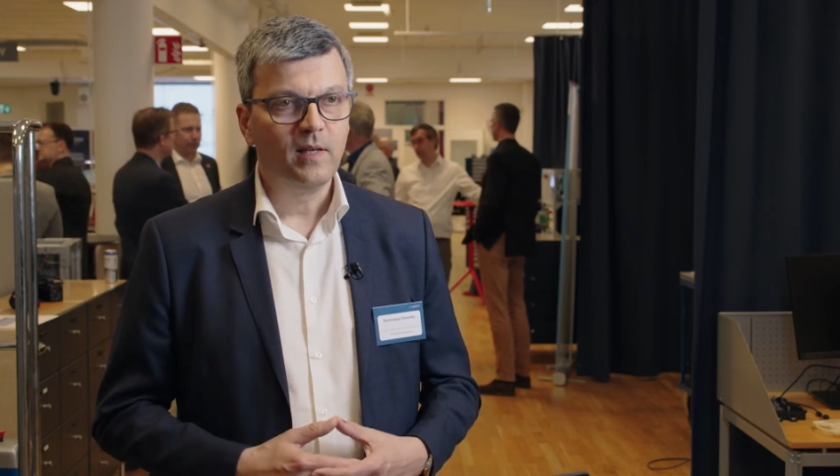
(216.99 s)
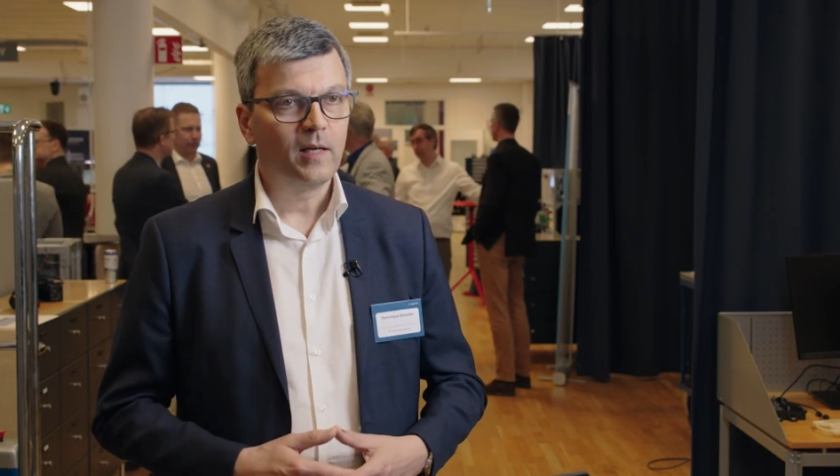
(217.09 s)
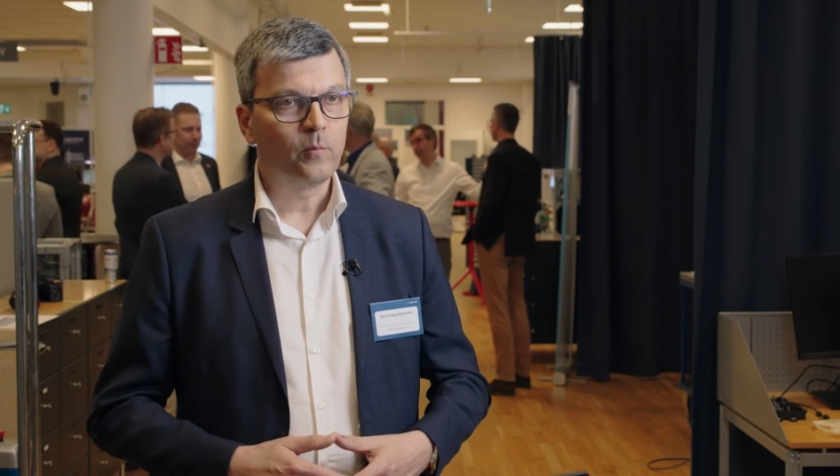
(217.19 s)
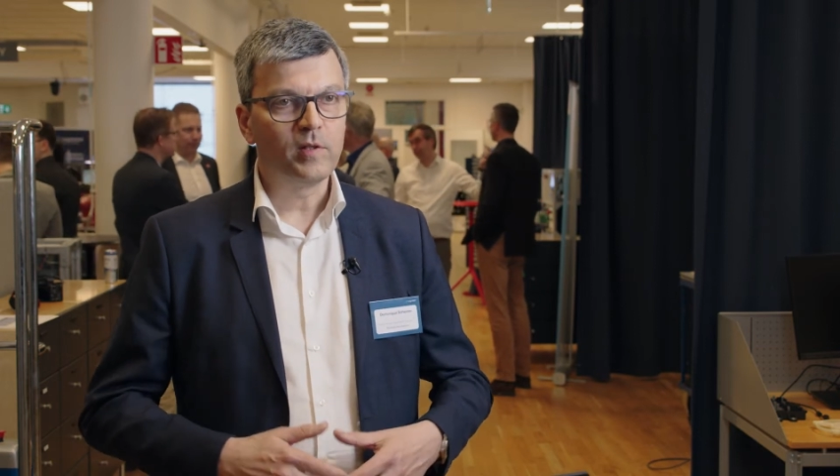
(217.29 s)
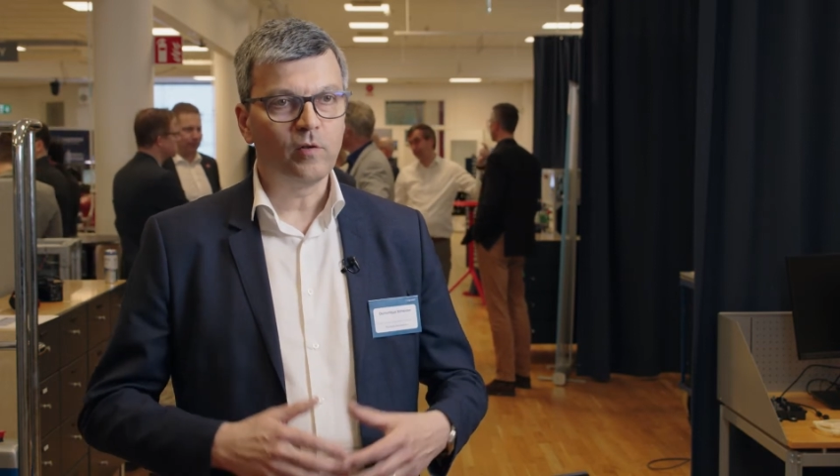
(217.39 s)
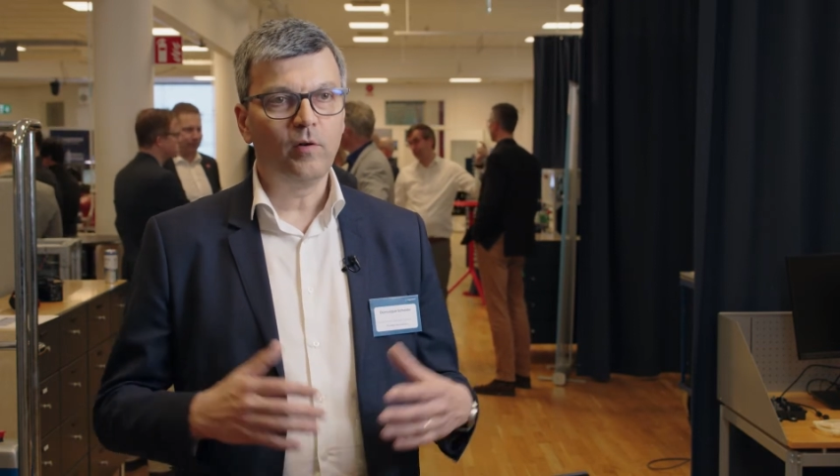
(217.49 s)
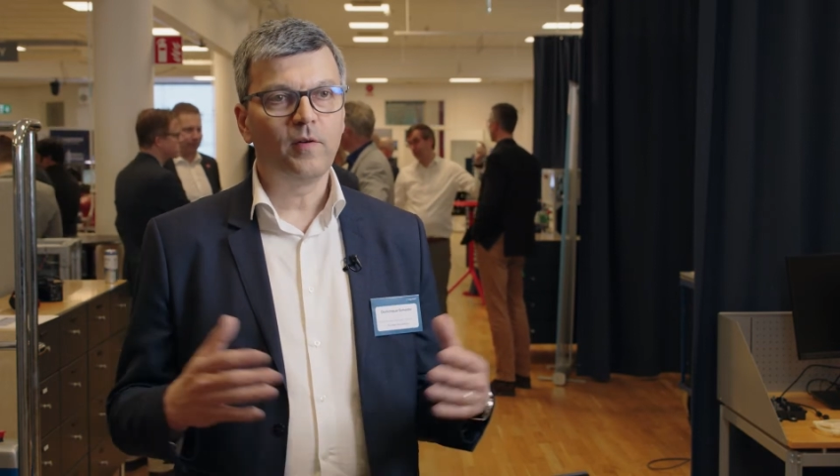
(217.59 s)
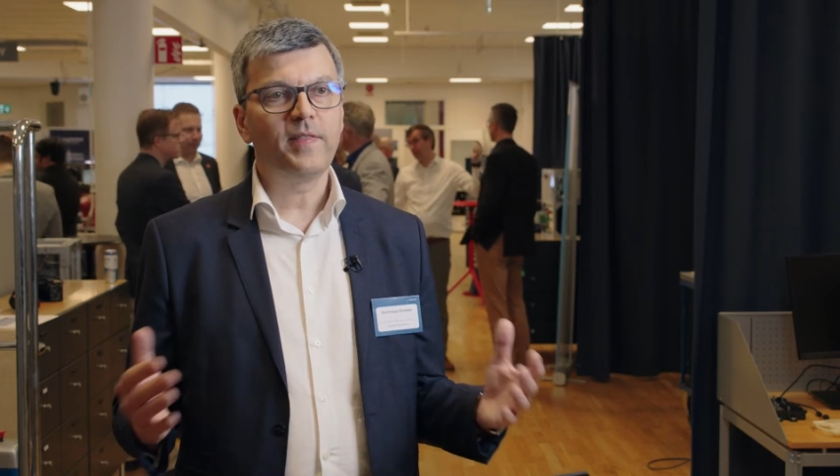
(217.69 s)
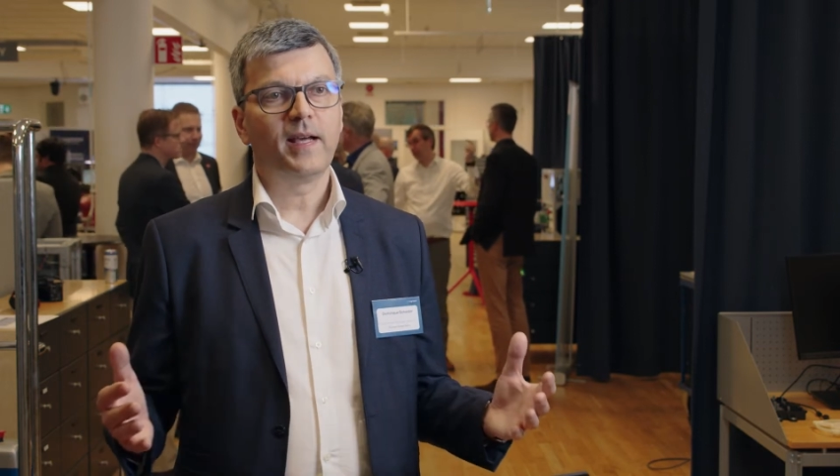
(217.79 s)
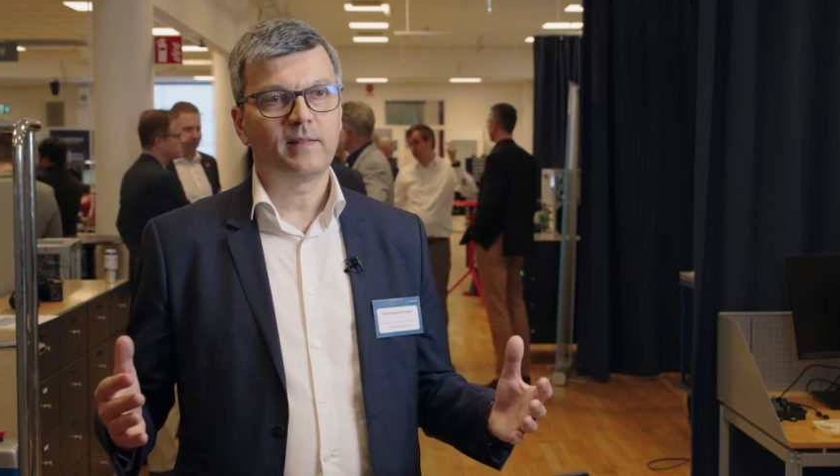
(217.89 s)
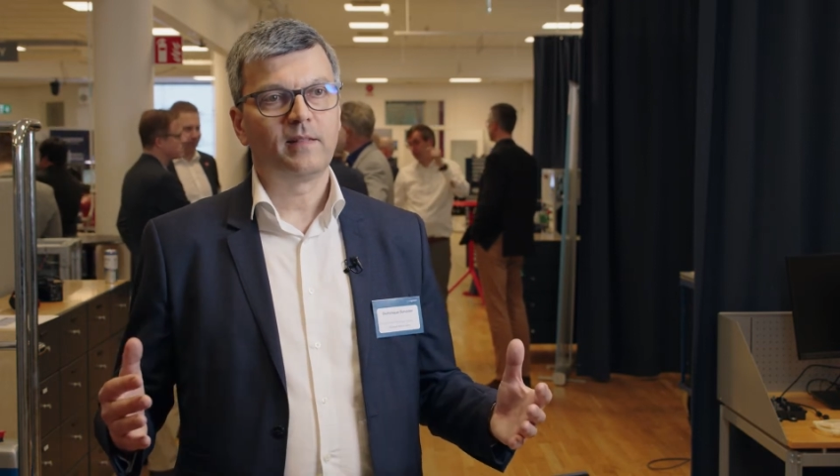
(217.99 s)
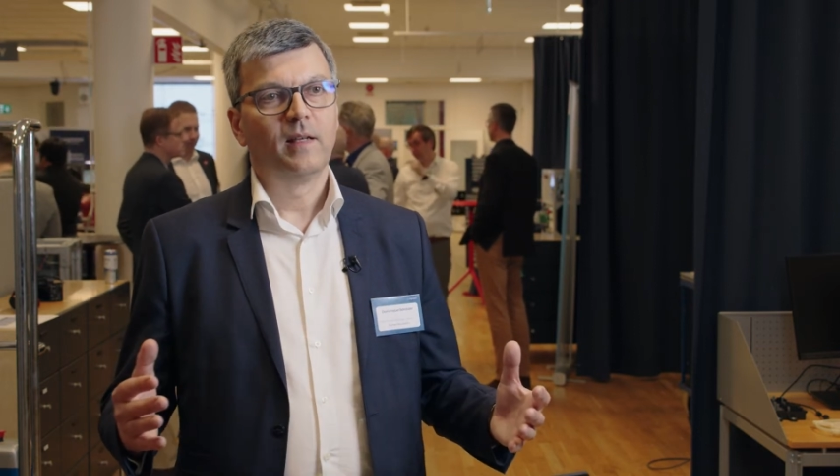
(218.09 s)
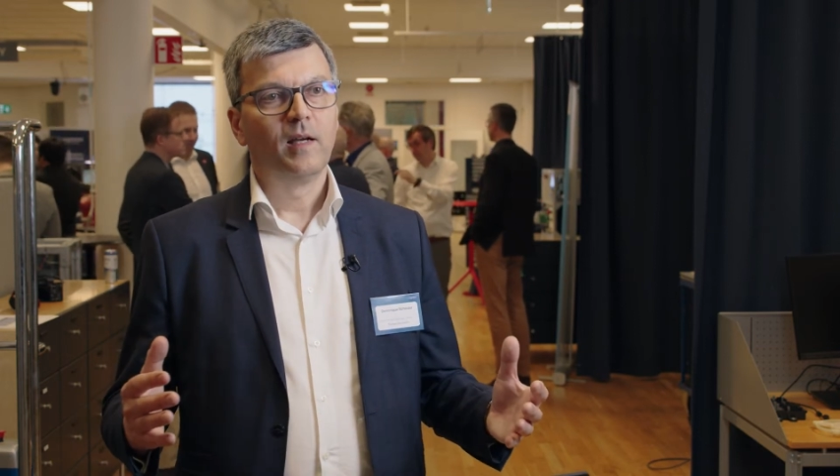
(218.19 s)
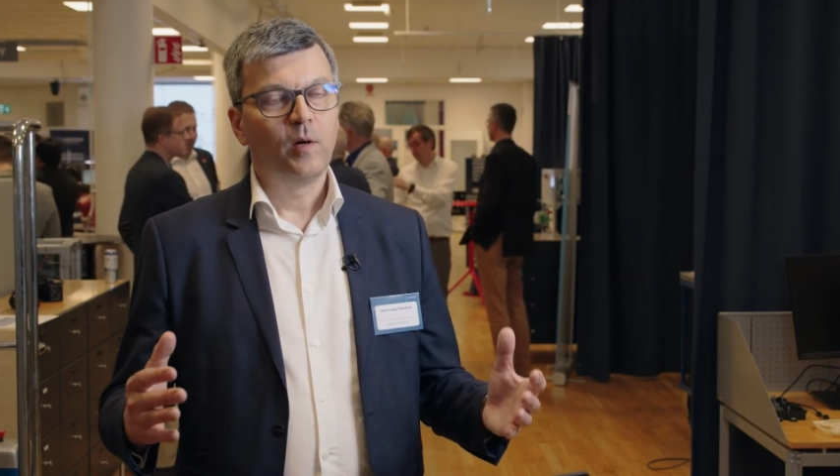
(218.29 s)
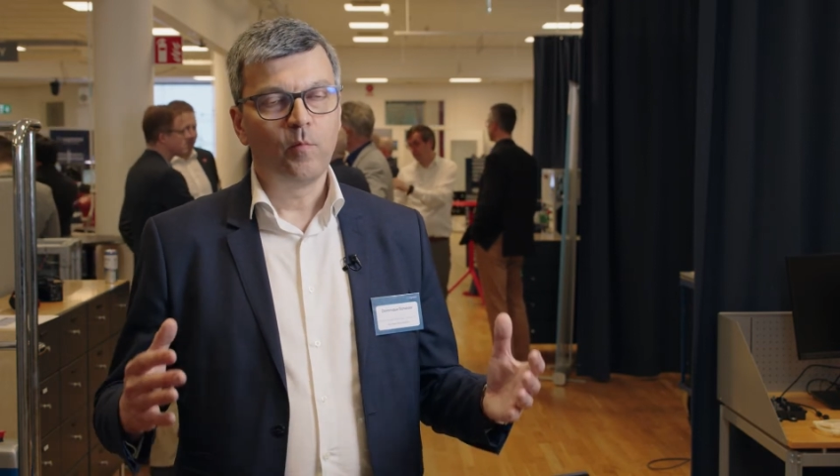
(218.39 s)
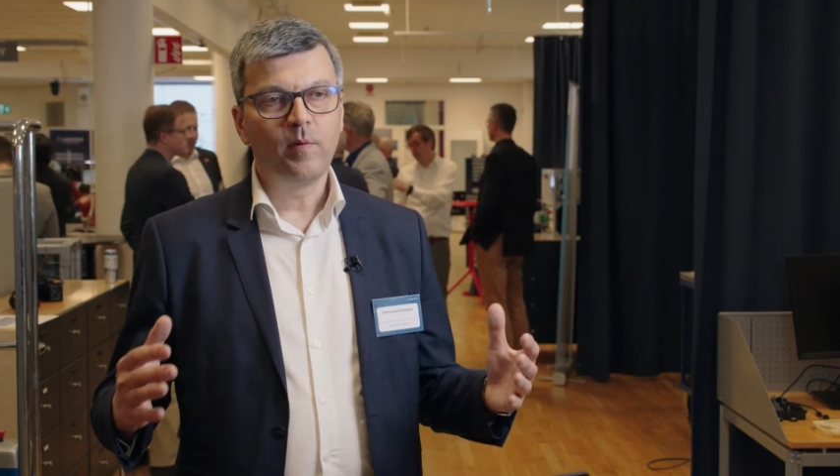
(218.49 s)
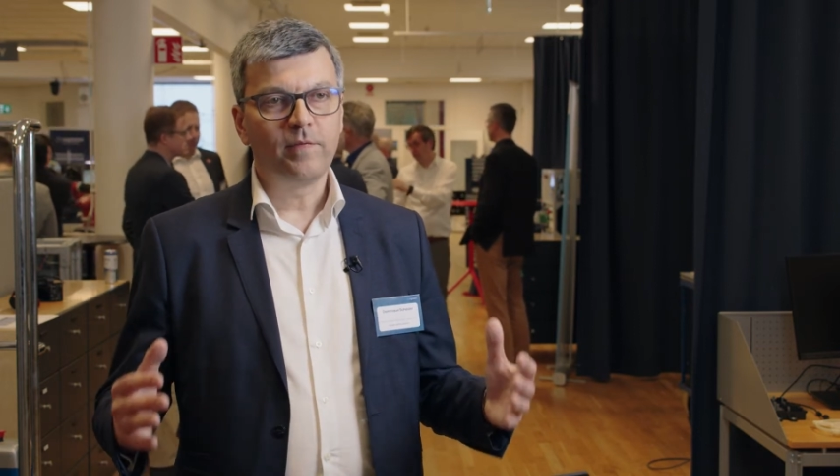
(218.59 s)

And with all of that, we